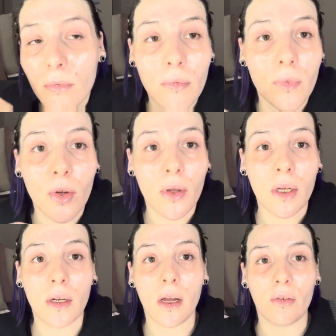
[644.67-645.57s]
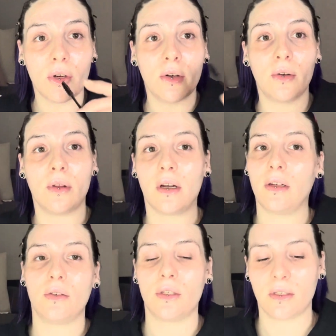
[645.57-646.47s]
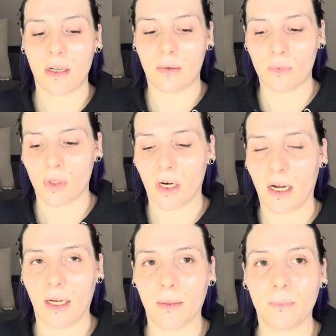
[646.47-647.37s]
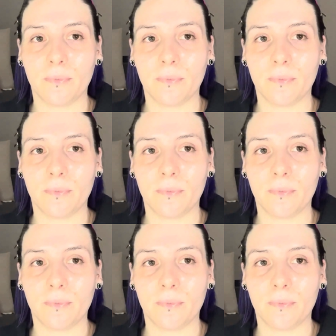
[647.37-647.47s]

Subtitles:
So then after you do that, you just let them dry.